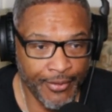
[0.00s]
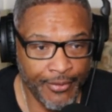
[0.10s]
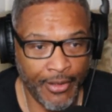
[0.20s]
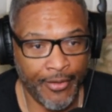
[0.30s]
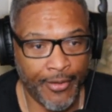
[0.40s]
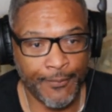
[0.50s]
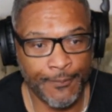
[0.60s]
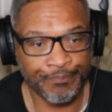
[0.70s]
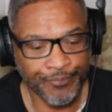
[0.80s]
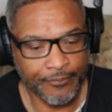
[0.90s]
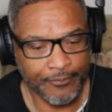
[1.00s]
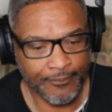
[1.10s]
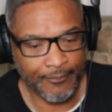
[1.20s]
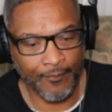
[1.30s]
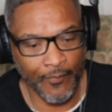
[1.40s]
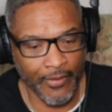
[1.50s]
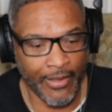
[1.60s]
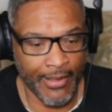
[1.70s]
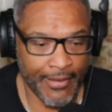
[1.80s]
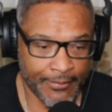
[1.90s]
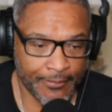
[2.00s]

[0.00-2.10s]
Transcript: You know, uh,